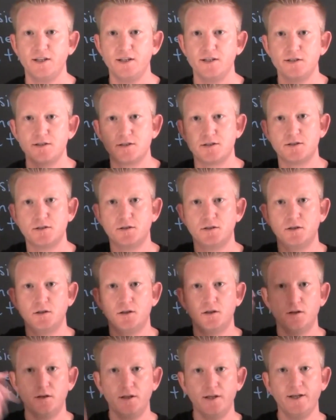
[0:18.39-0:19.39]
these
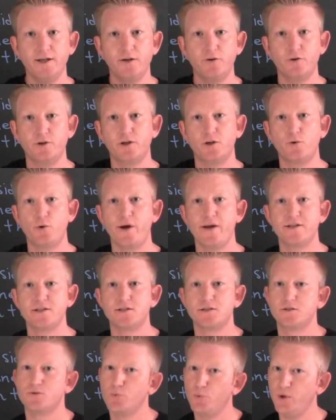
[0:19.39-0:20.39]
linear
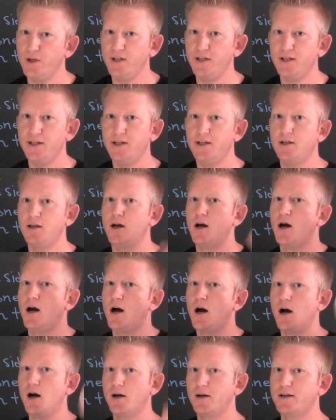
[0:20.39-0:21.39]
equations, we need
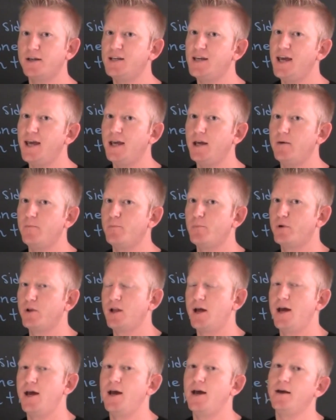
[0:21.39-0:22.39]
a game
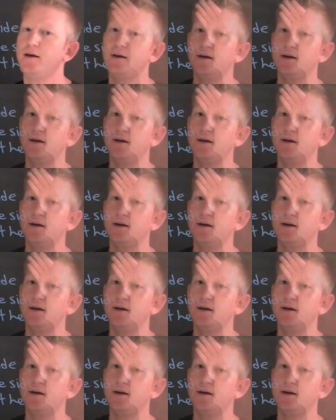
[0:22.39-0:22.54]
plan.